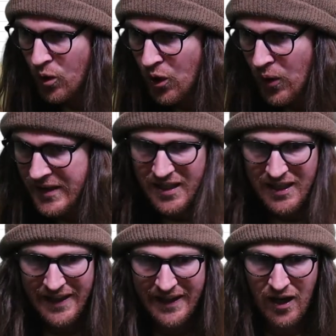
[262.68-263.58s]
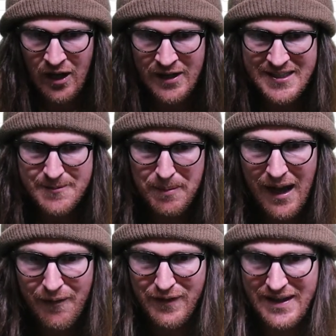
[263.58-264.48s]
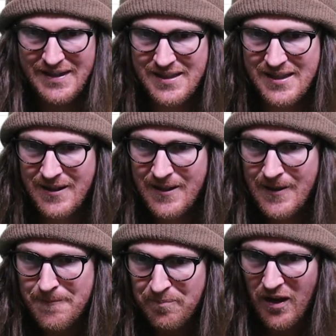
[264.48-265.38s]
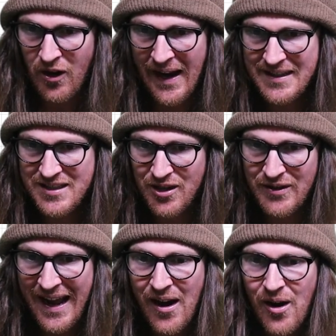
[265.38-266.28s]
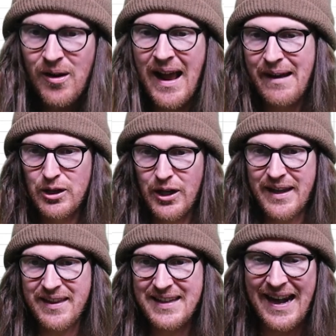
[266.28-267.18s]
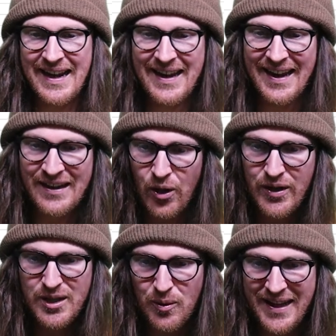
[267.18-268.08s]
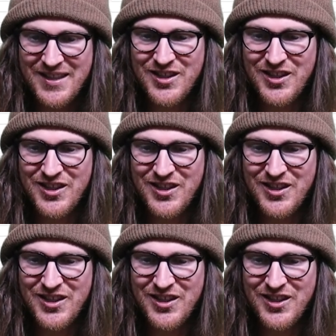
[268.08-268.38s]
we're going to click on Spa Fees. All right, so now have a look at the data and notice what has